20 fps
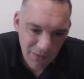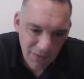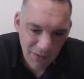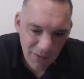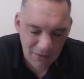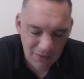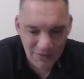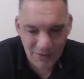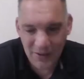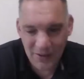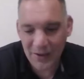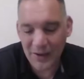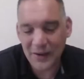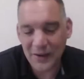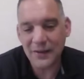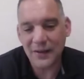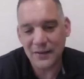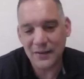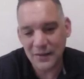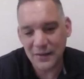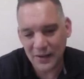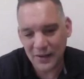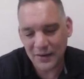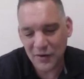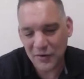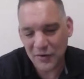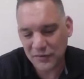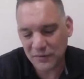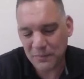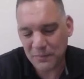And then
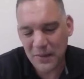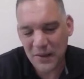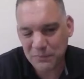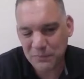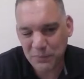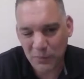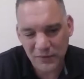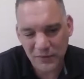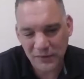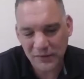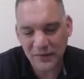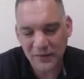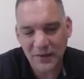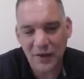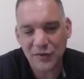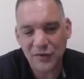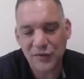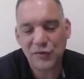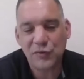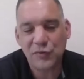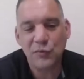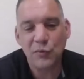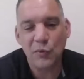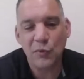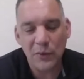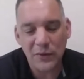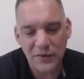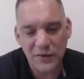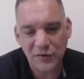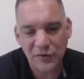here's the best part. This is how
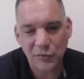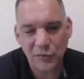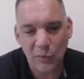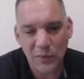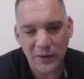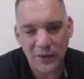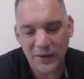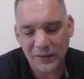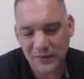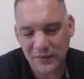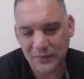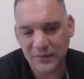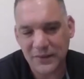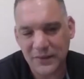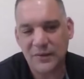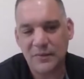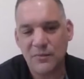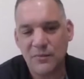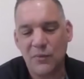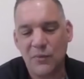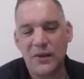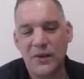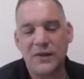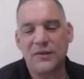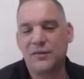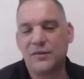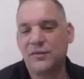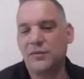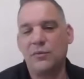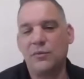screwy the story gets. And I think the
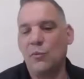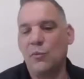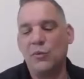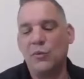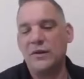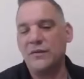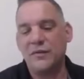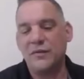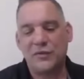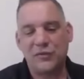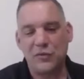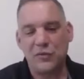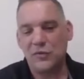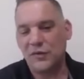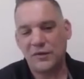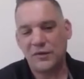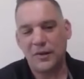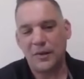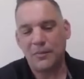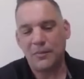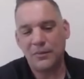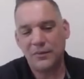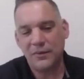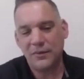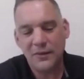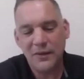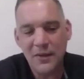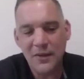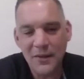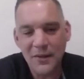Marines wouldn't even screw this up.
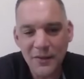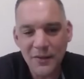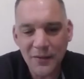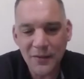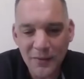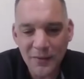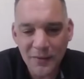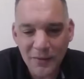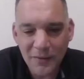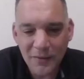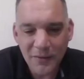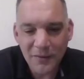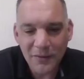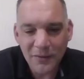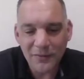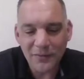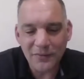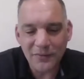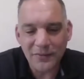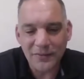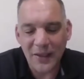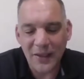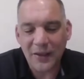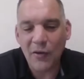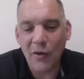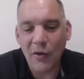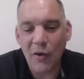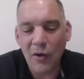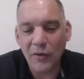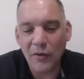They
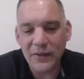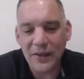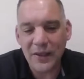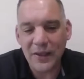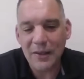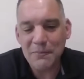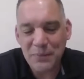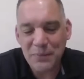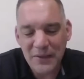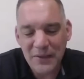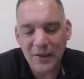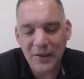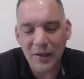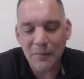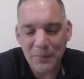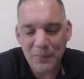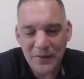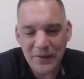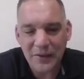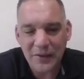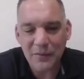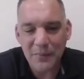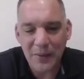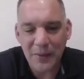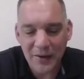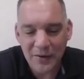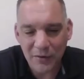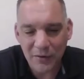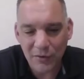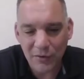call the MP company
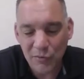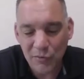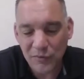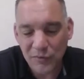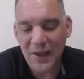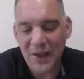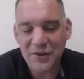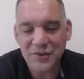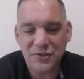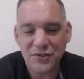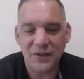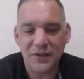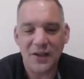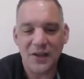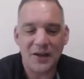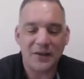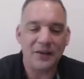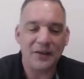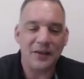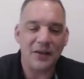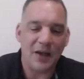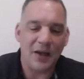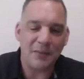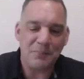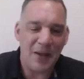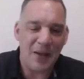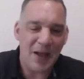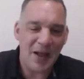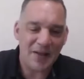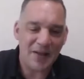commander, who's actually on
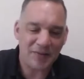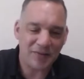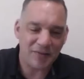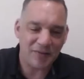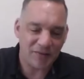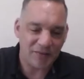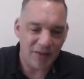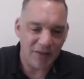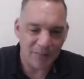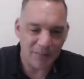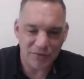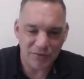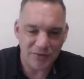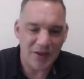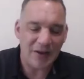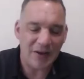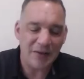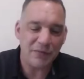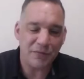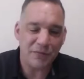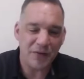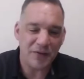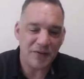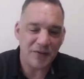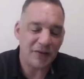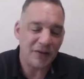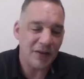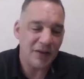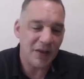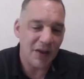pass this time. She's not even
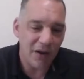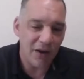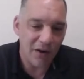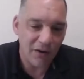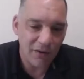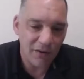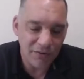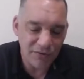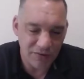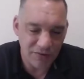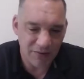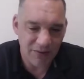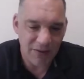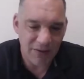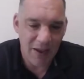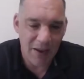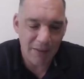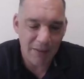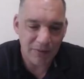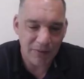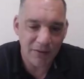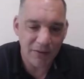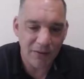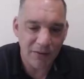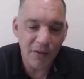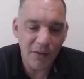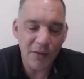physically there. She's a captain. Right.